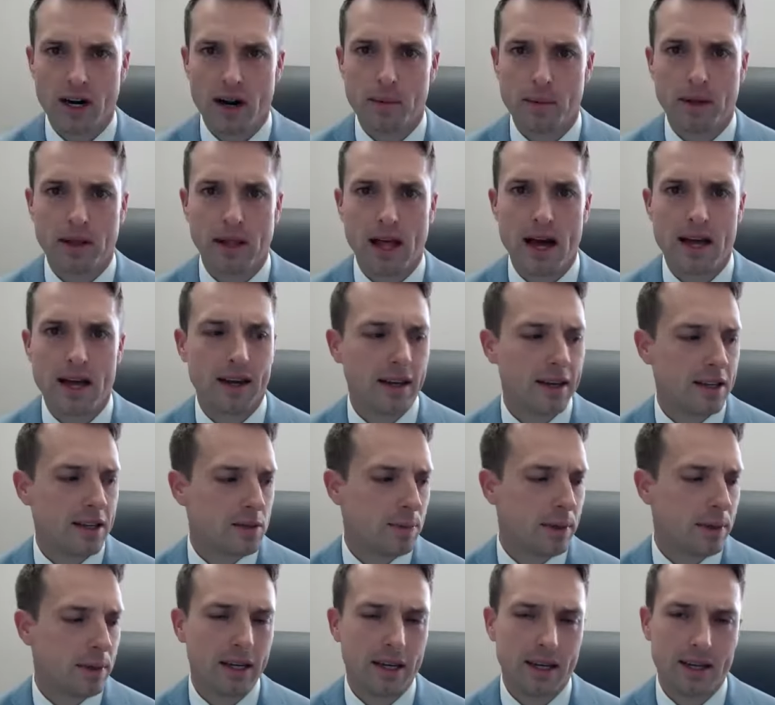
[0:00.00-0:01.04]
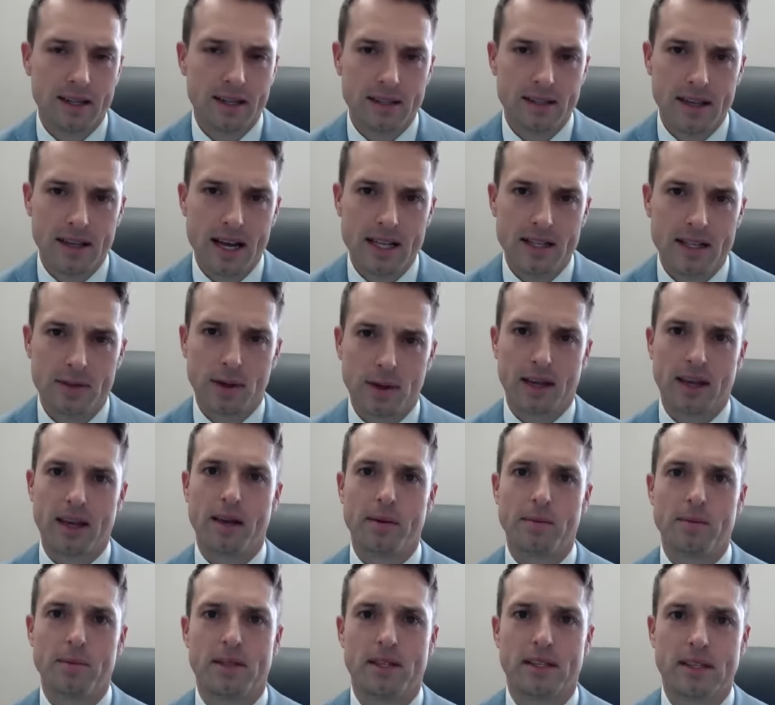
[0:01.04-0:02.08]
I'm glad it is because that's what
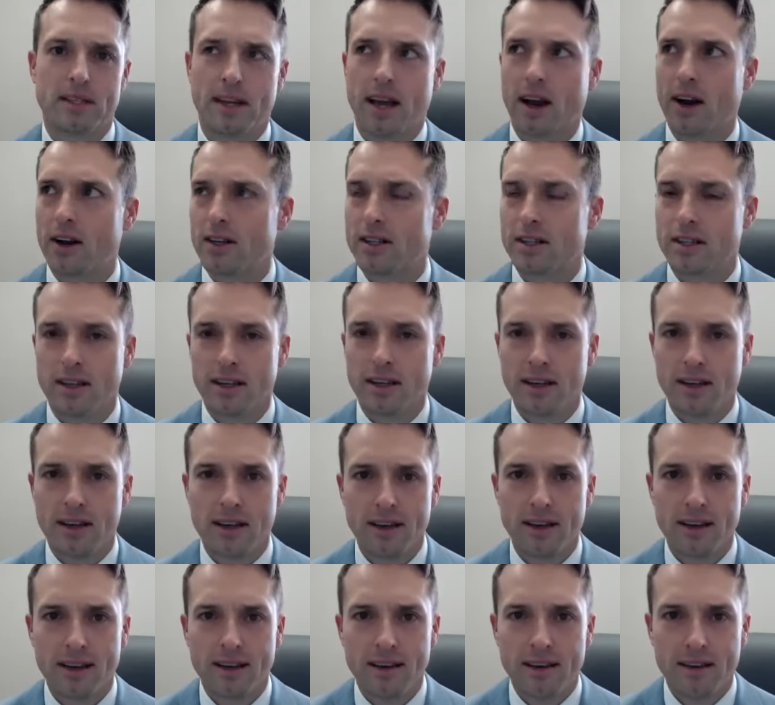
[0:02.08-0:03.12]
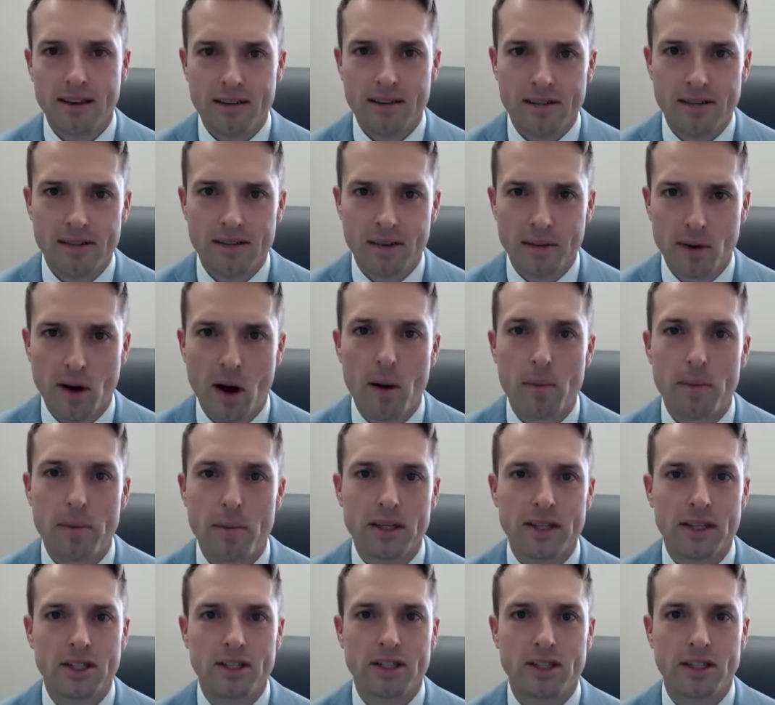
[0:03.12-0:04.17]
keeps the scarcity from
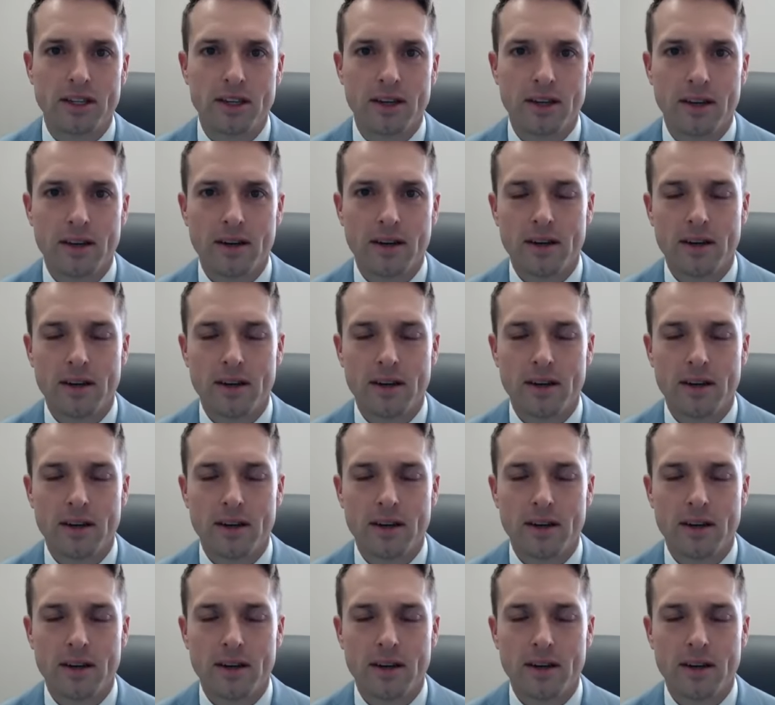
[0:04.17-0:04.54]
competition.